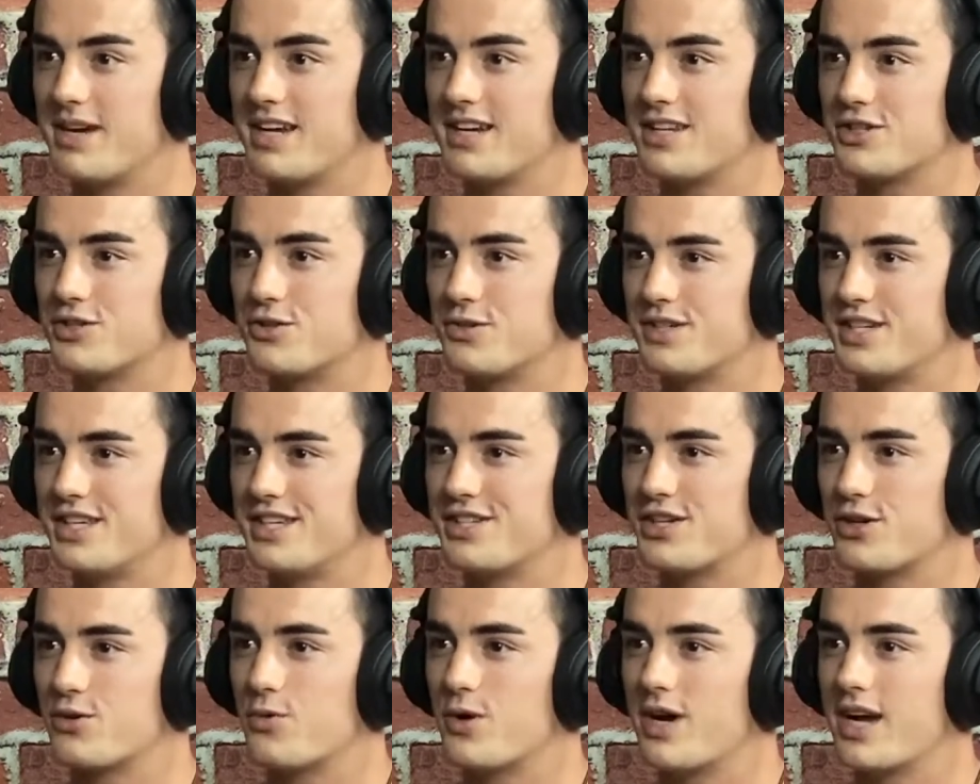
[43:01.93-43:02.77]
in a
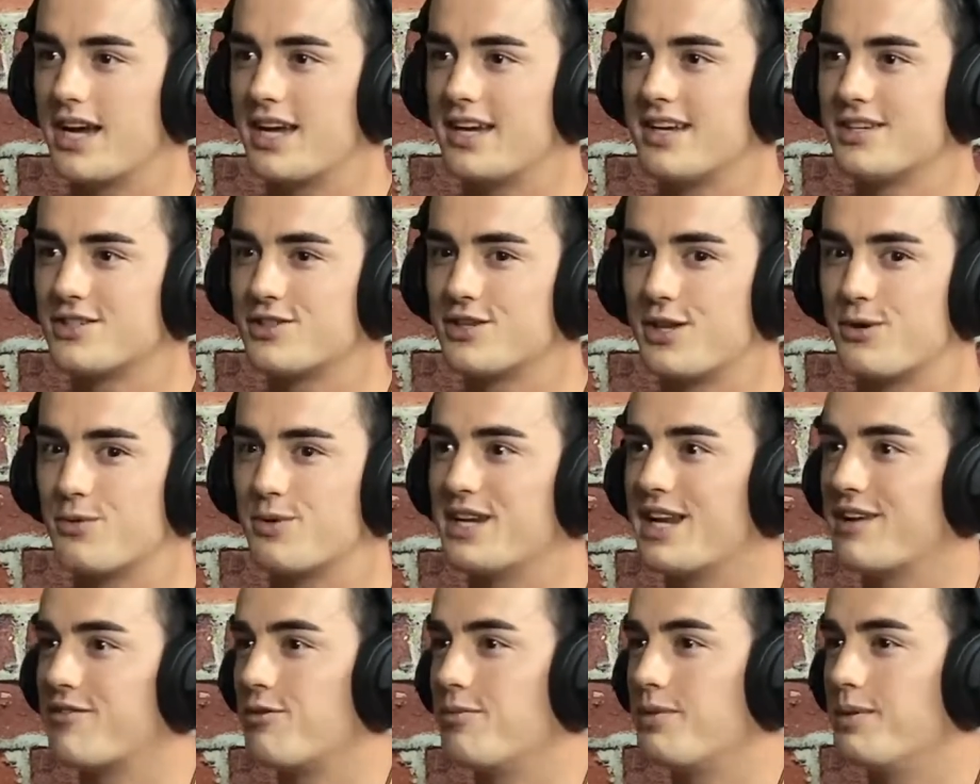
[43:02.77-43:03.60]
strategic way so they would
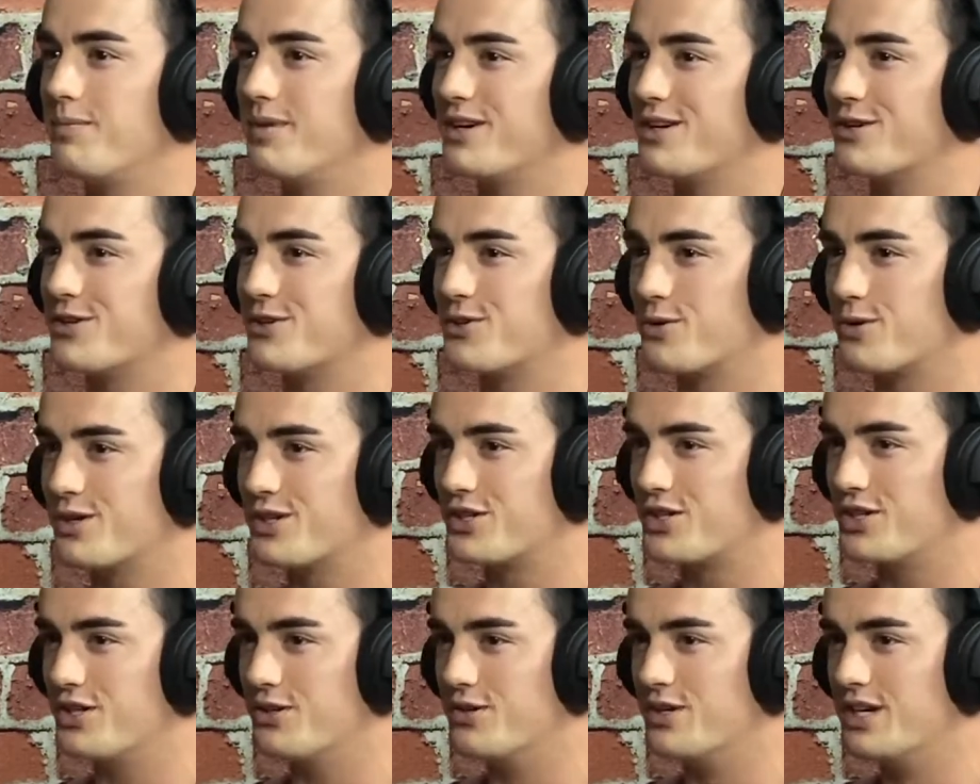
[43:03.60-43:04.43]
never be bitter towards
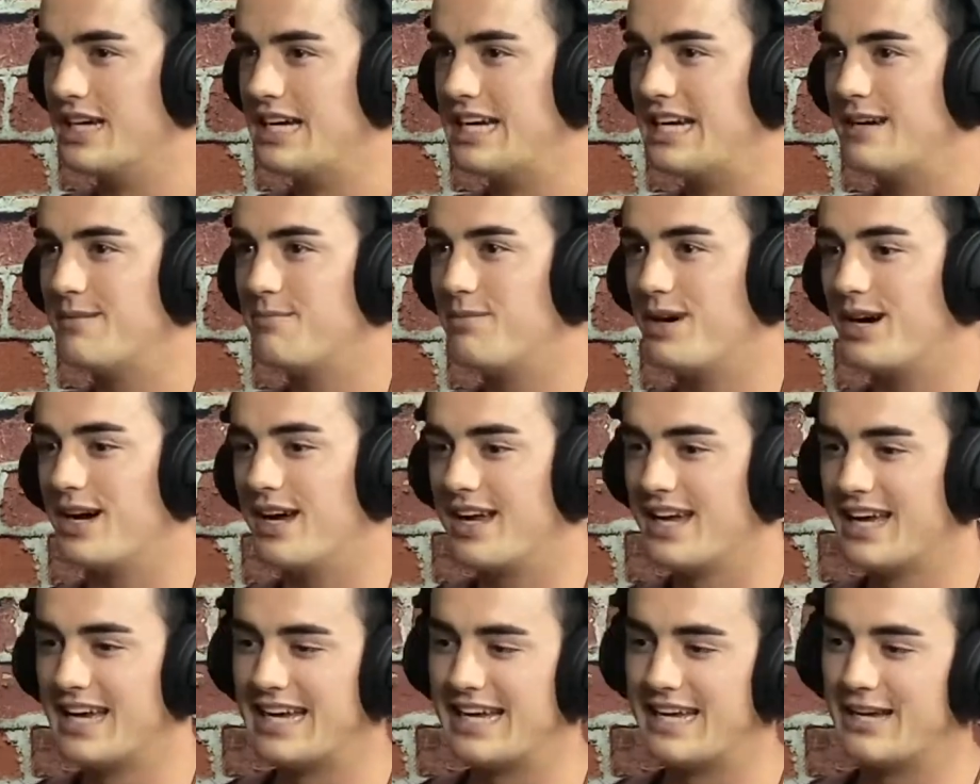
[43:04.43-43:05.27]
you. But
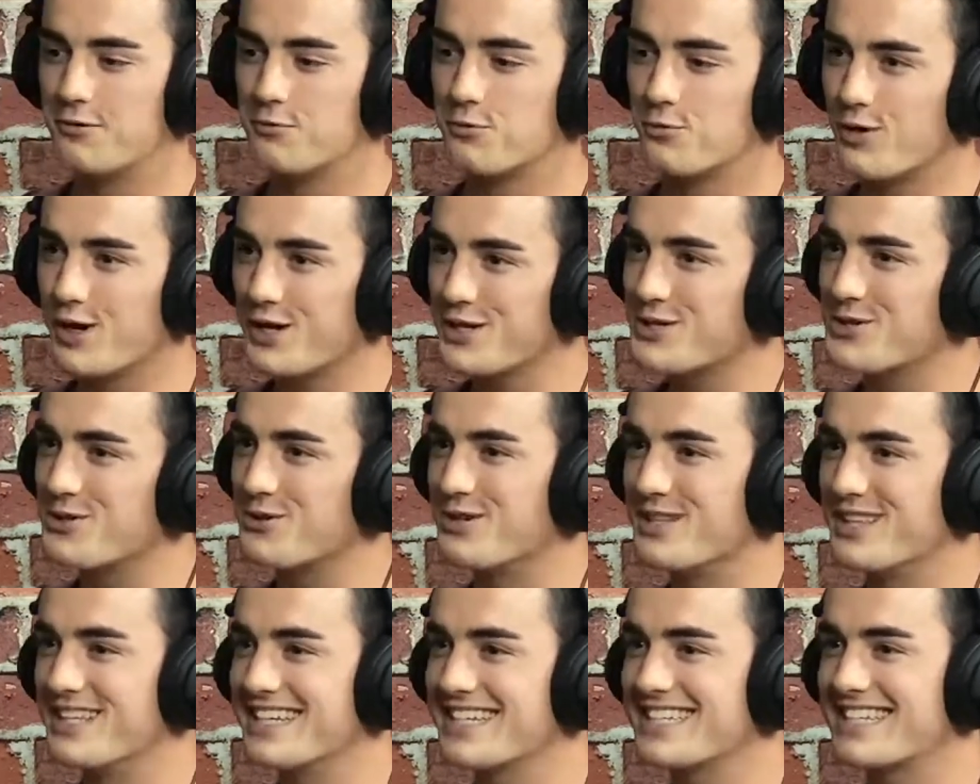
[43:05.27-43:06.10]
Russell,
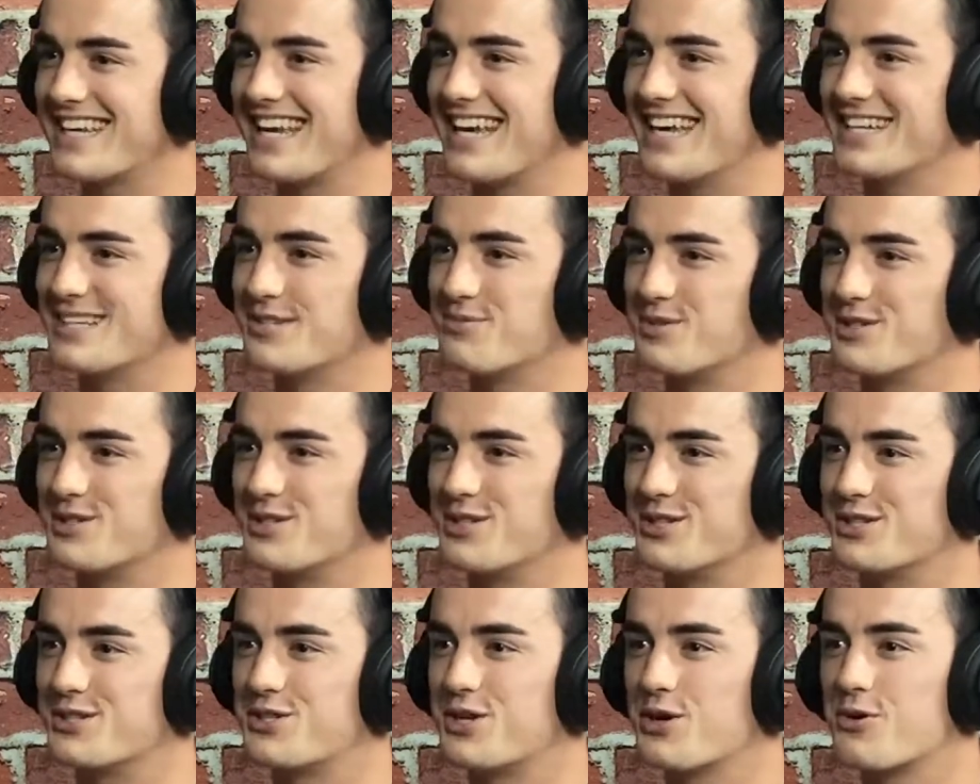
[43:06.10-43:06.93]
in this case, was
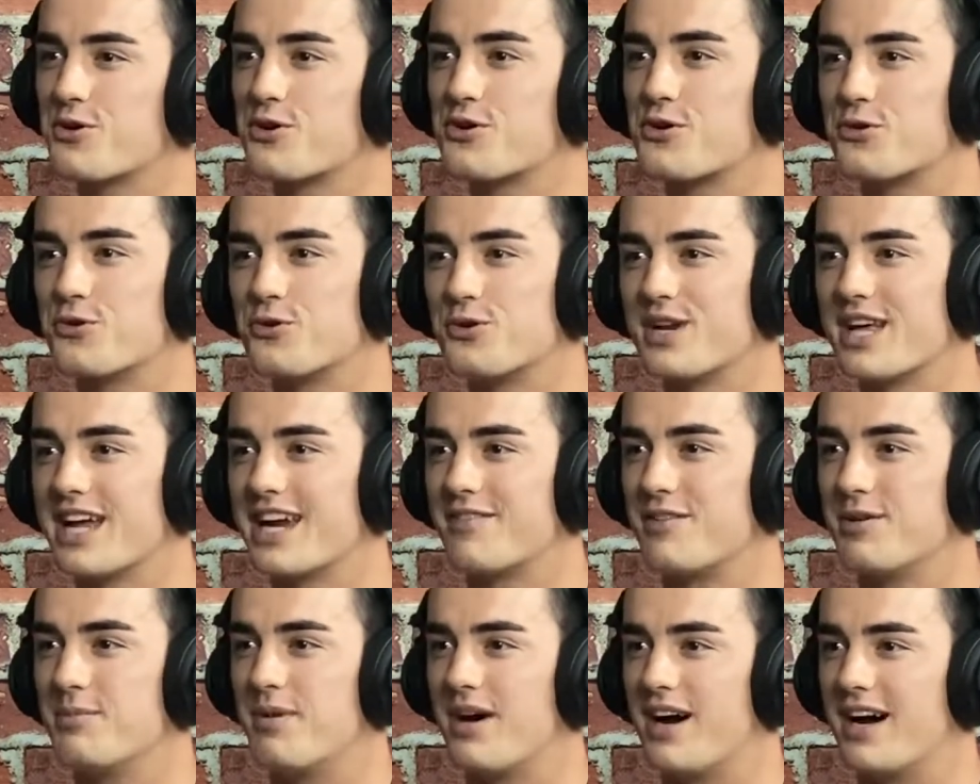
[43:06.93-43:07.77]
just so cruel to
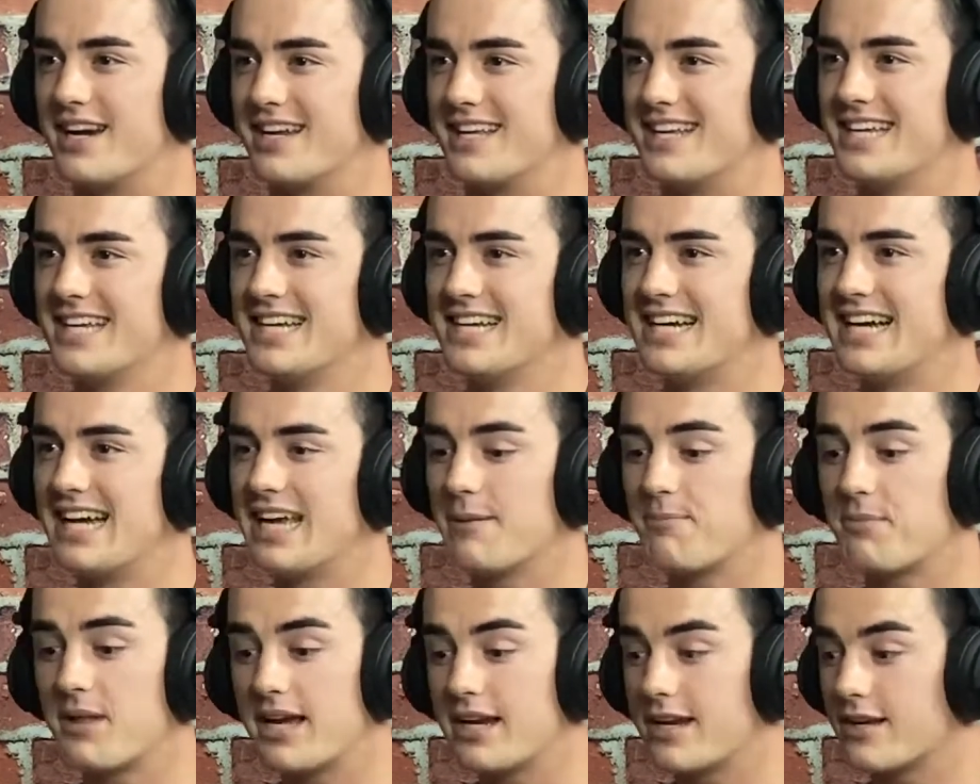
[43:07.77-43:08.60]
everybody. He
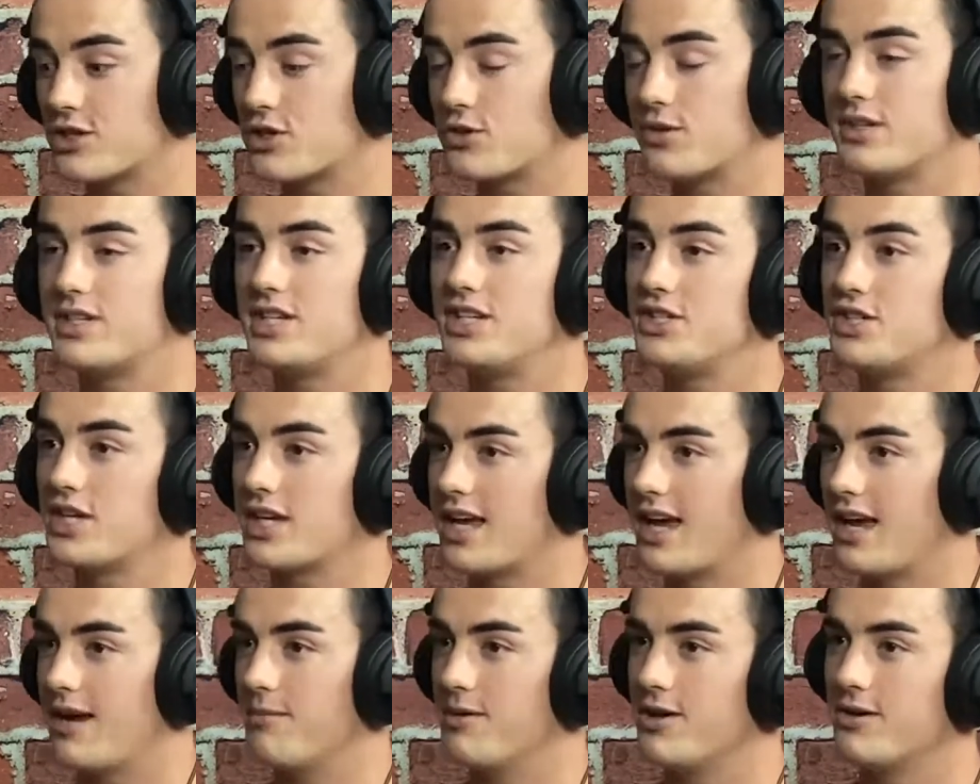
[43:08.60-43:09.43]
played a strategic
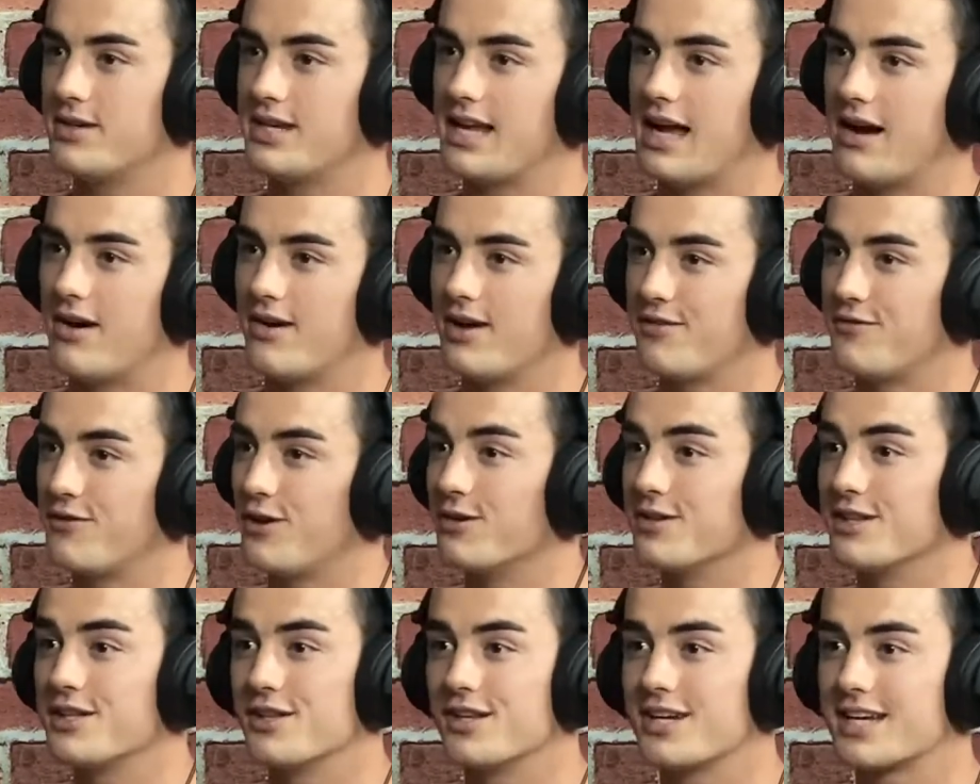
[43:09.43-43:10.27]
game, no doubt. If you
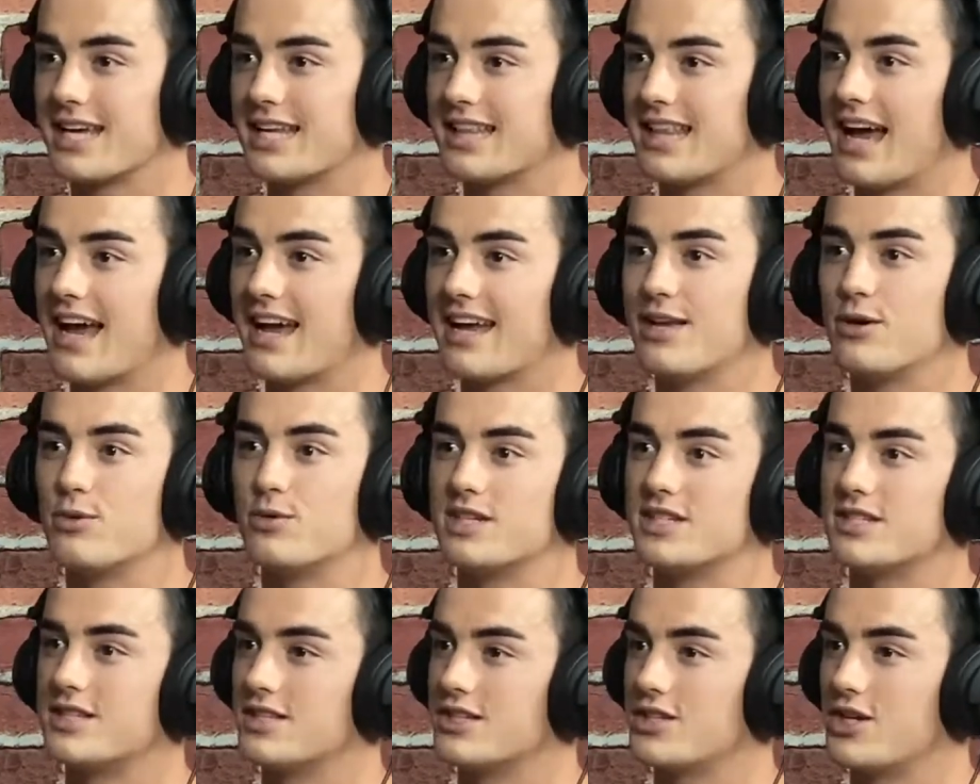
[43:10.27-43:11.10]
only look at that, he
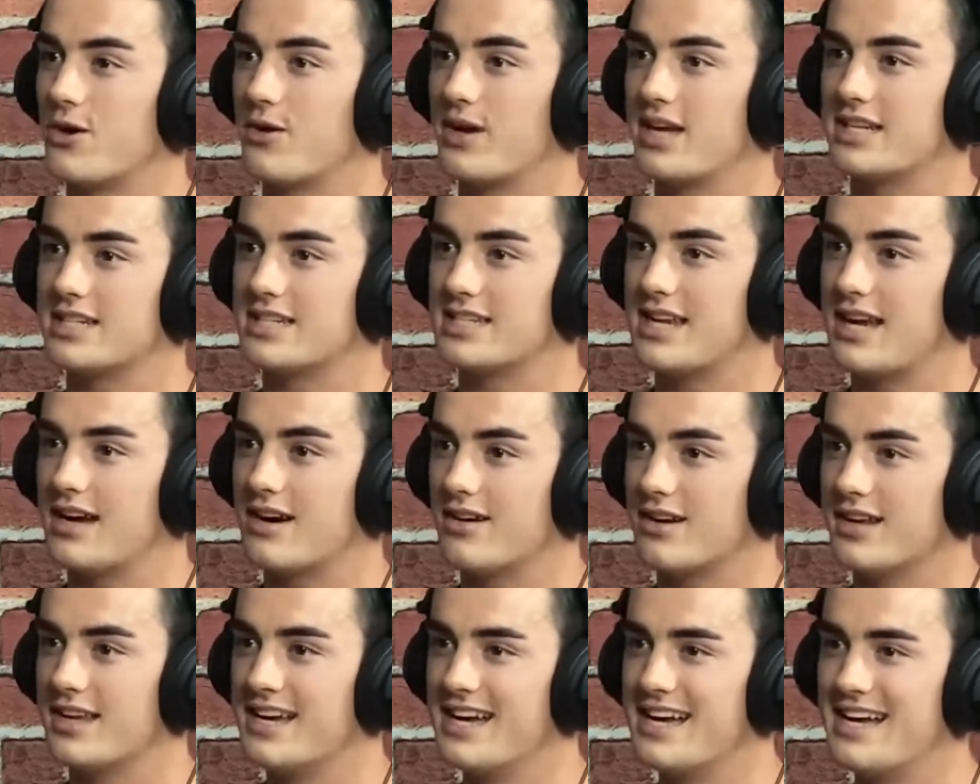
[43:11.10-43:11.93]
wins the show hands down.